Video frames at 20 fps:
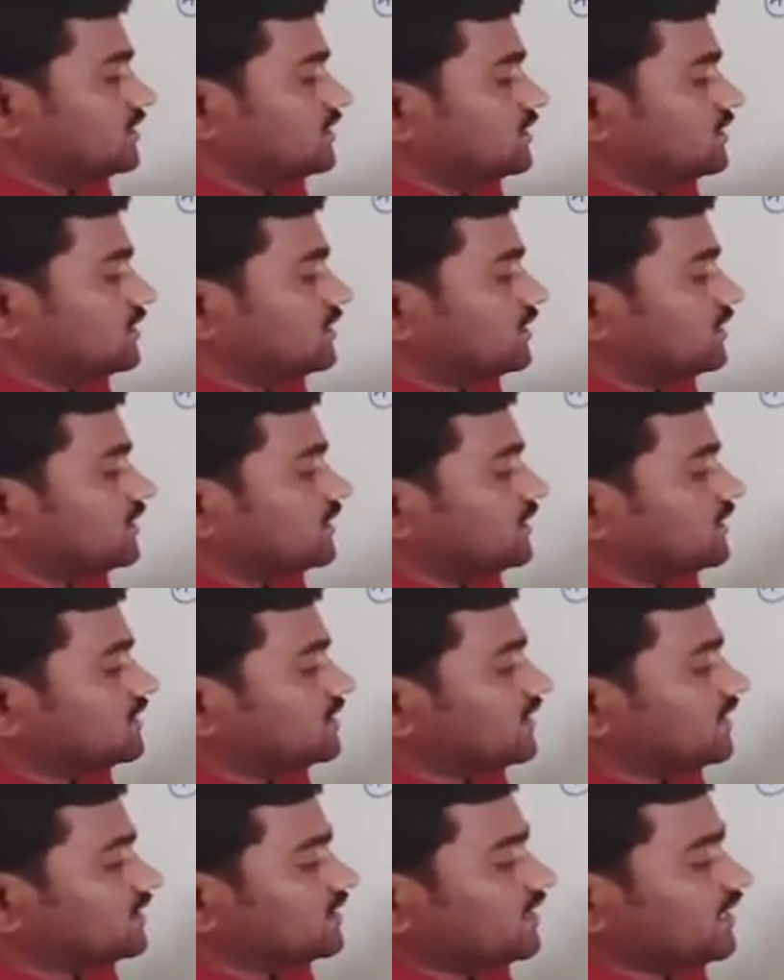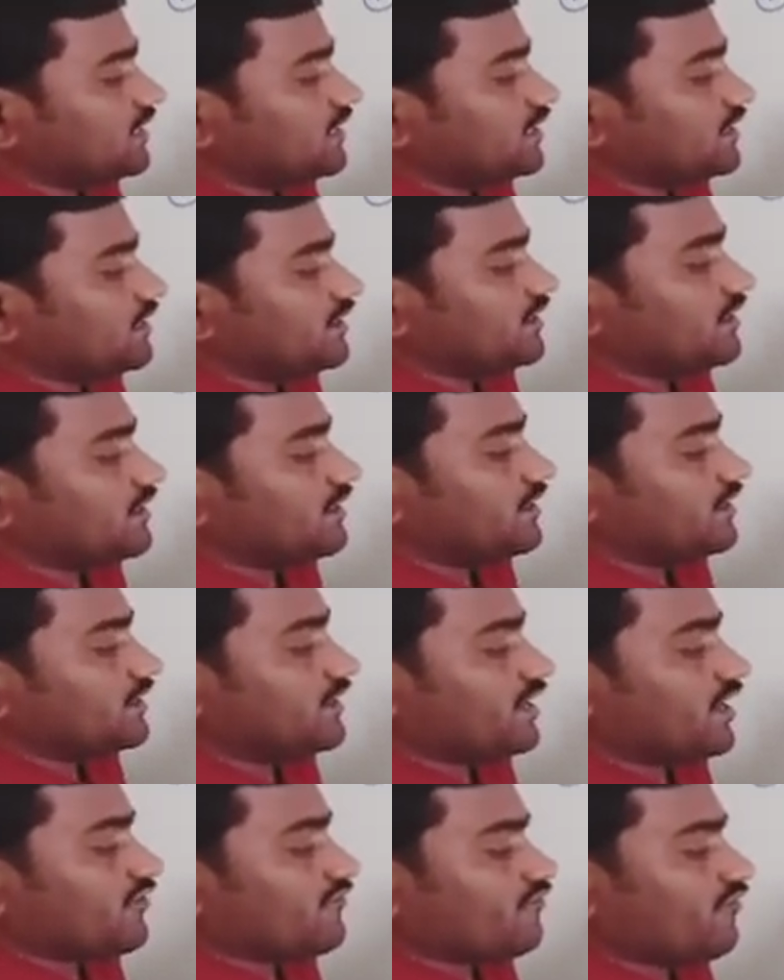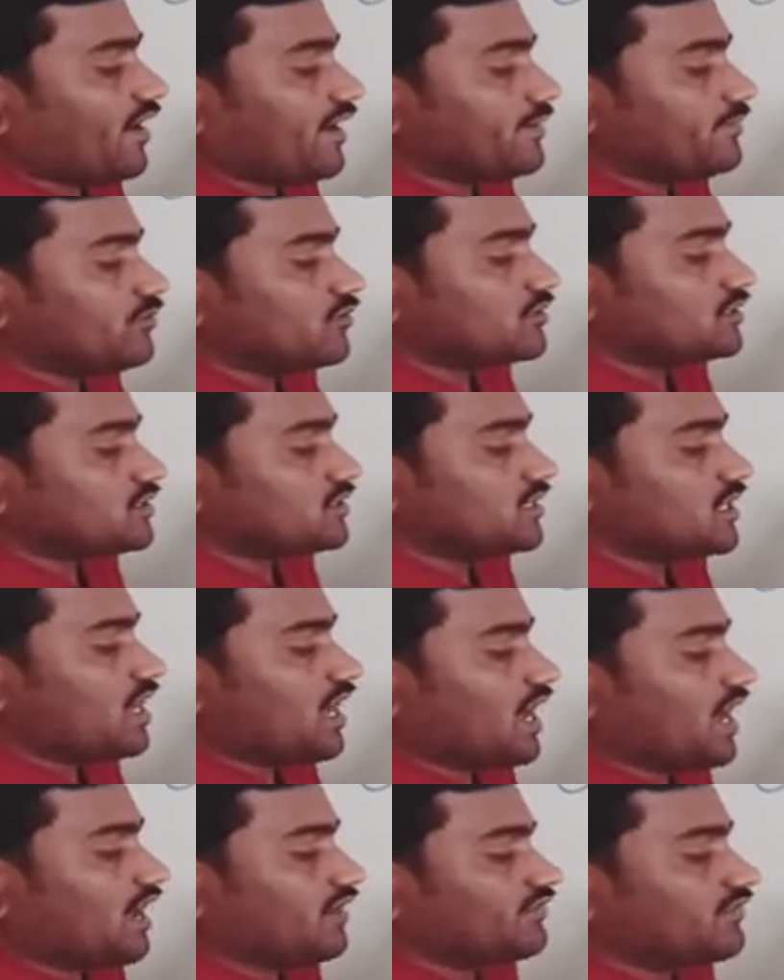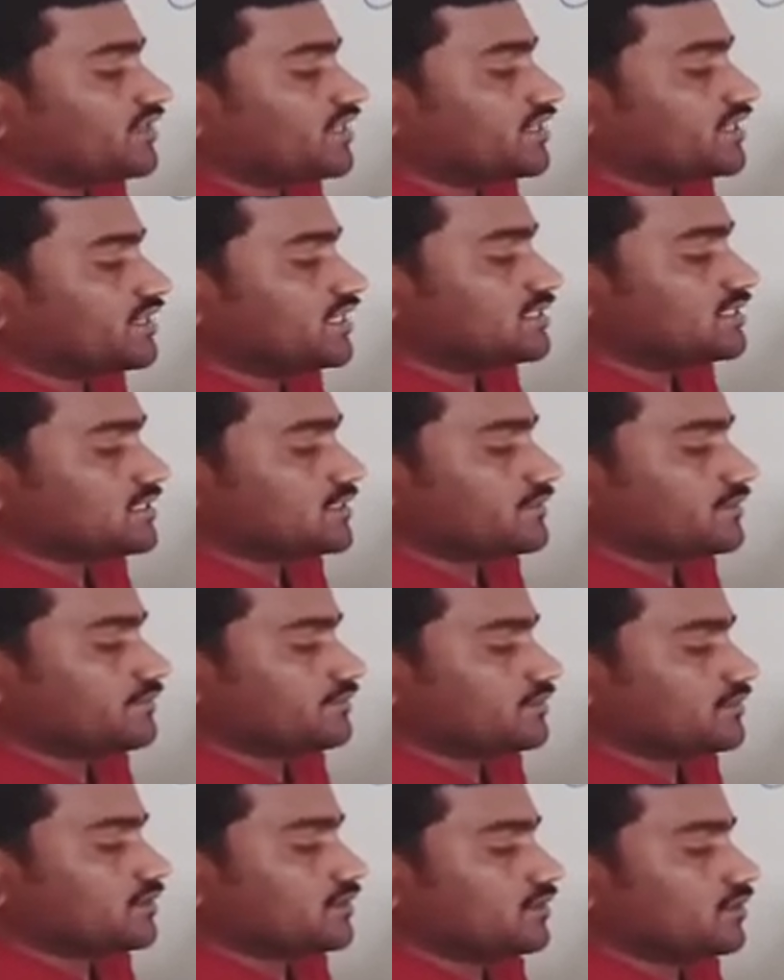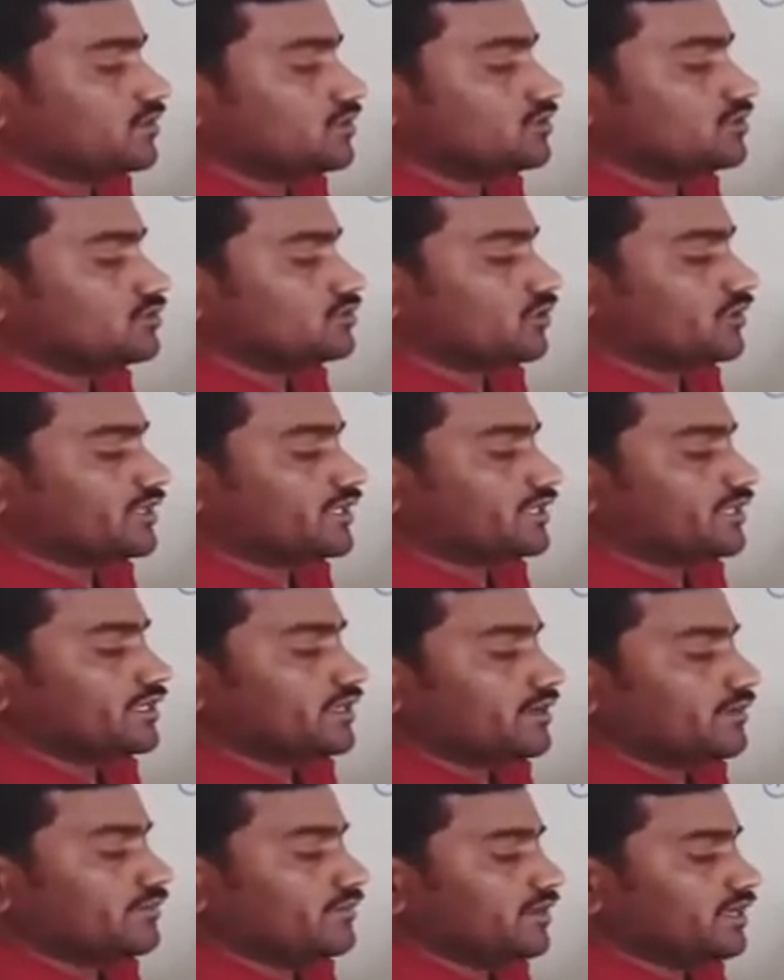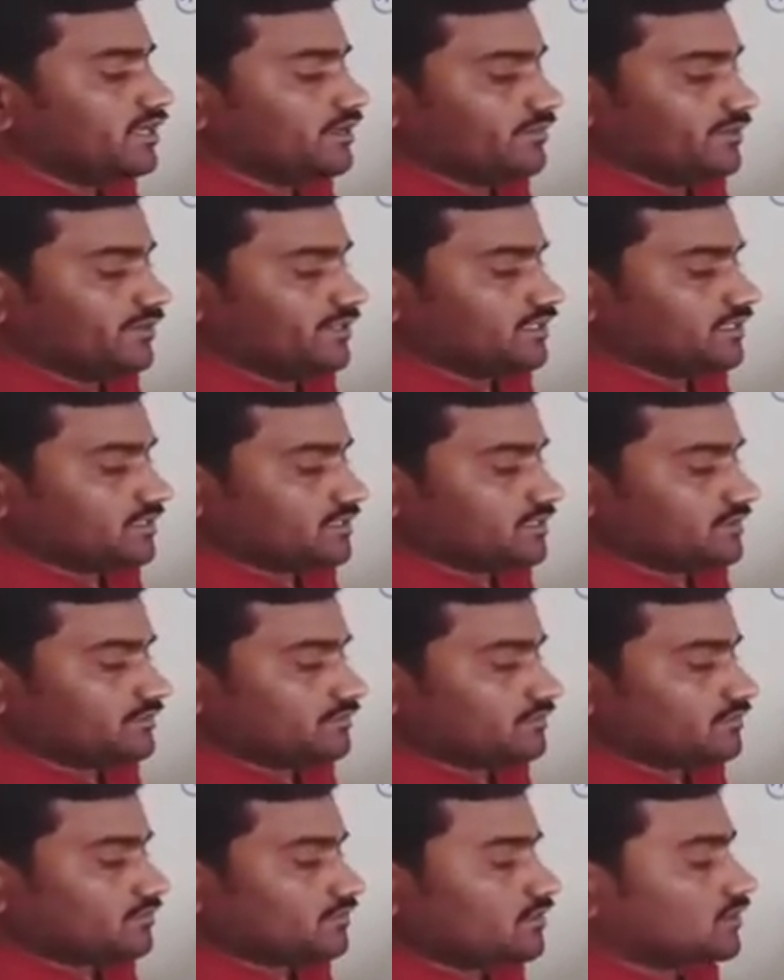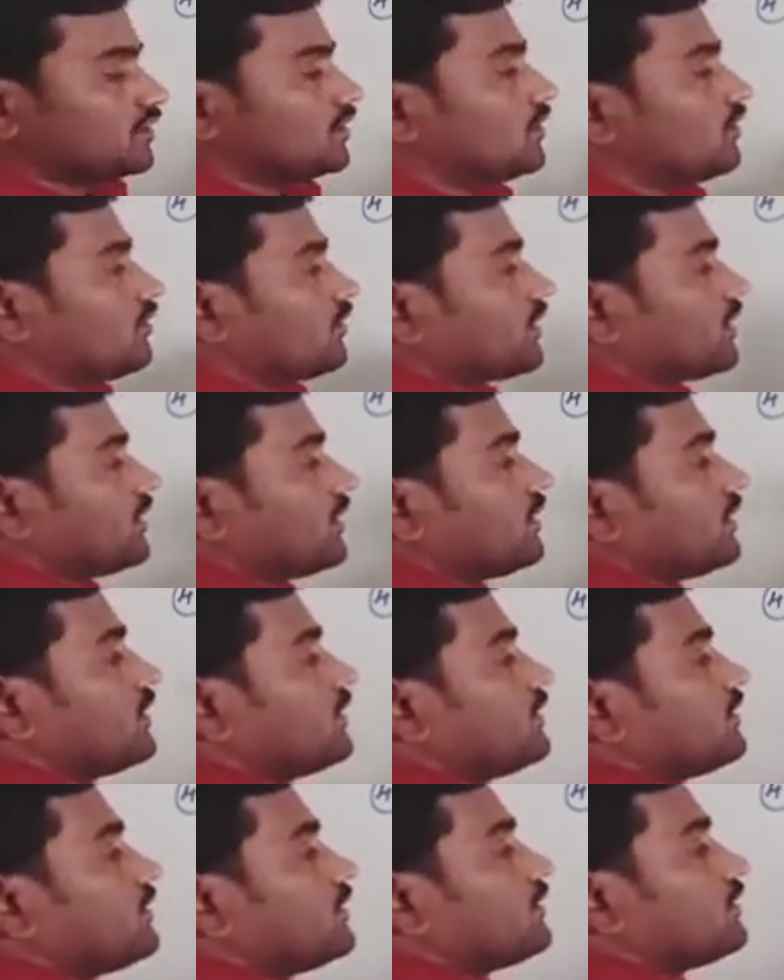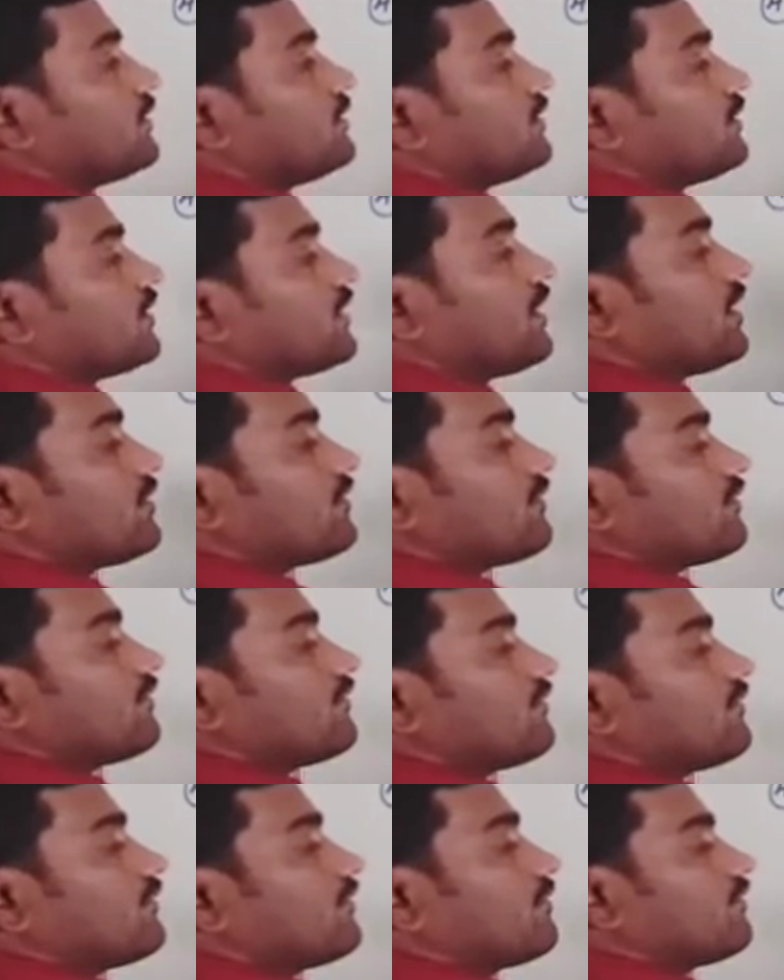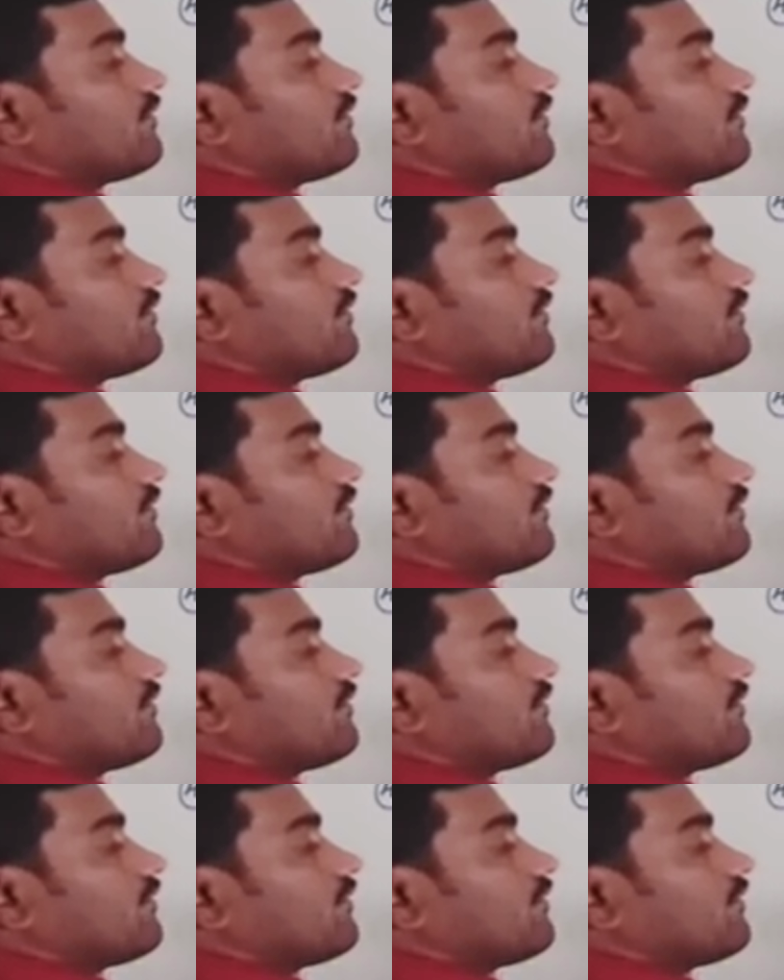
Here he said that there are 5 books of thickness 20 millimeters. Okay, there are